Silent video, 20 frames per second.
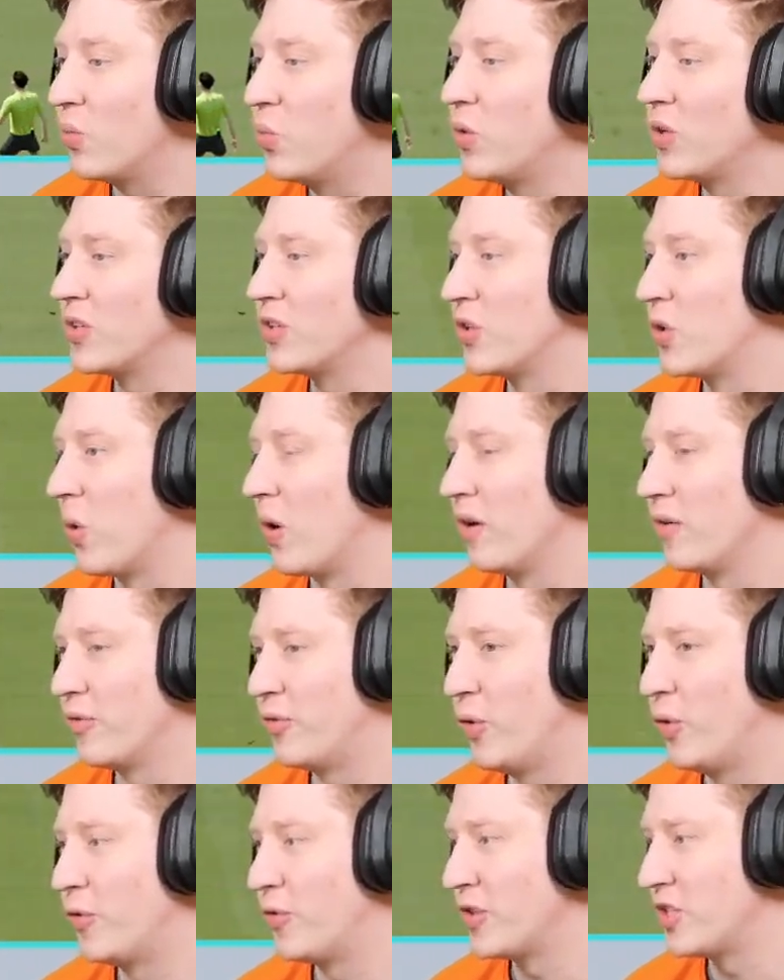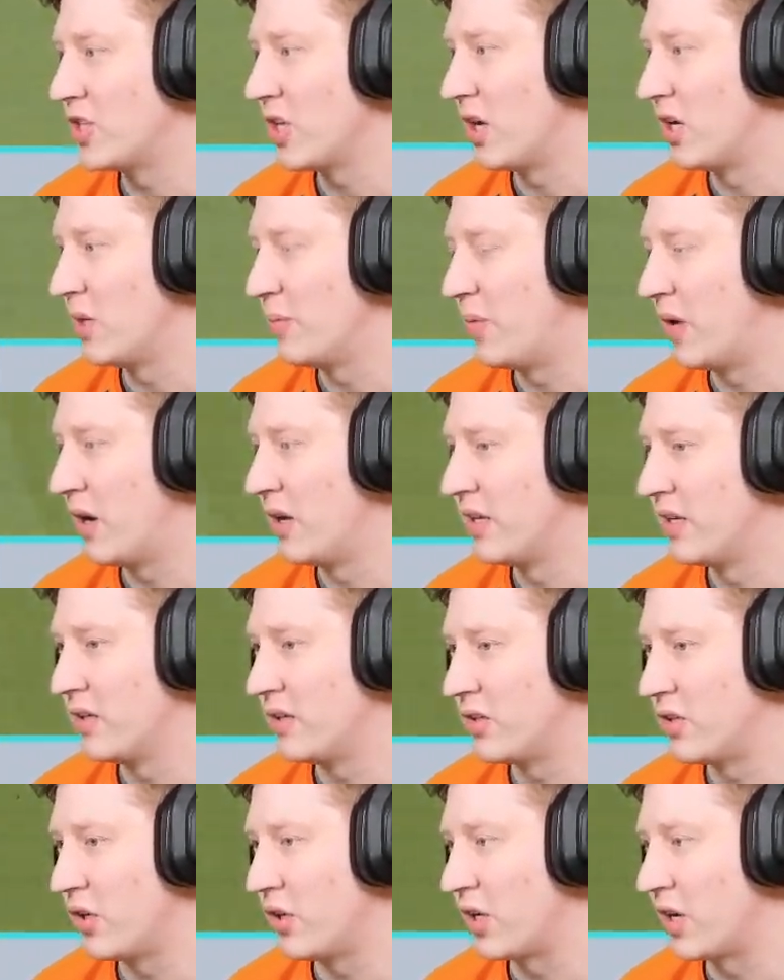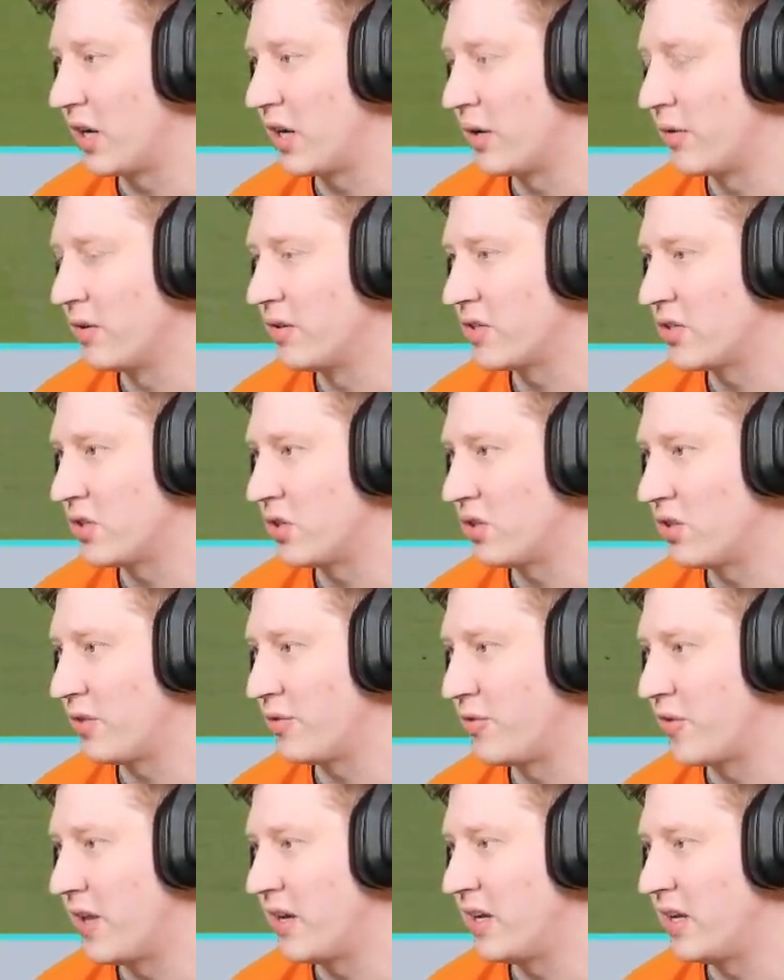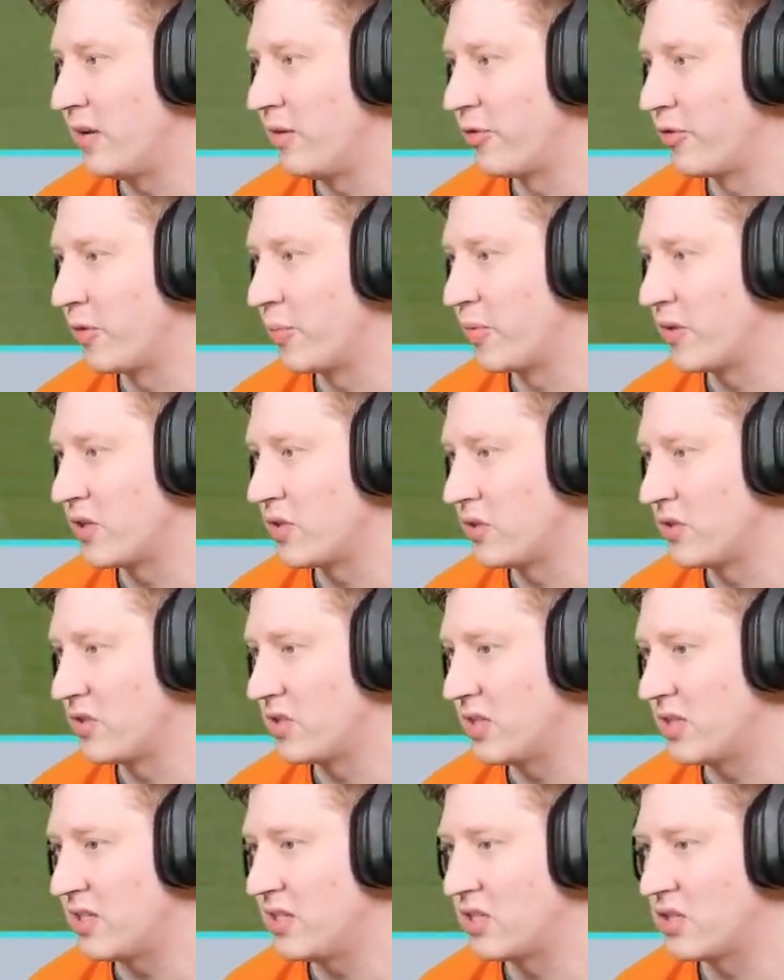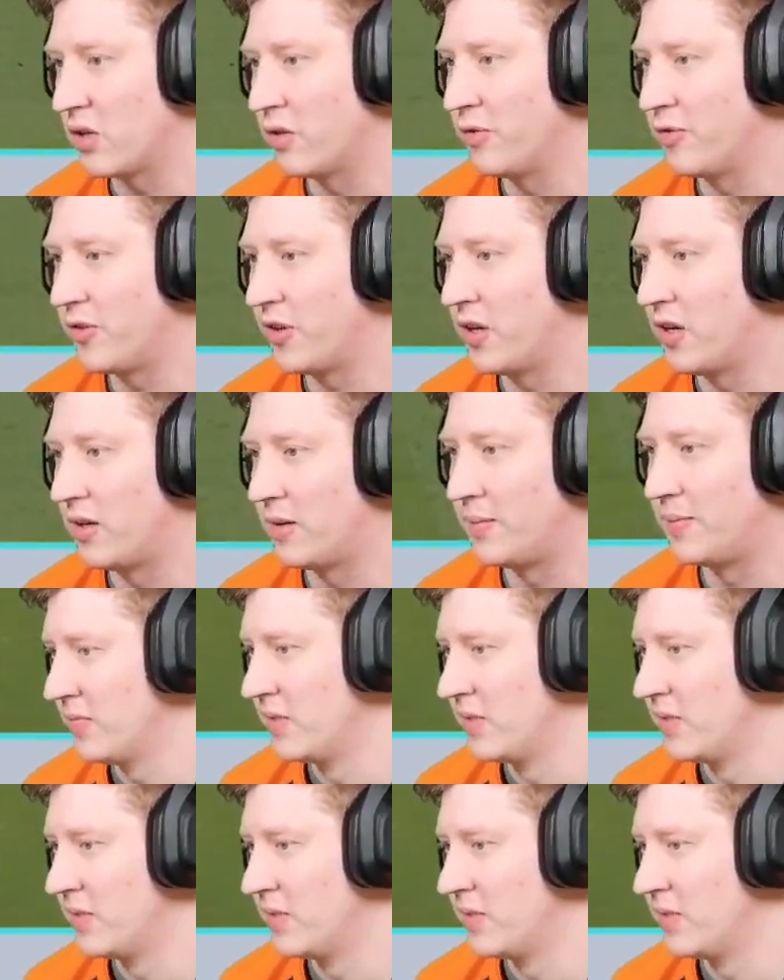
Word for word: wouldn't quite fall for Charlie Barnett. Good clearance, good defending from Bristol City so far.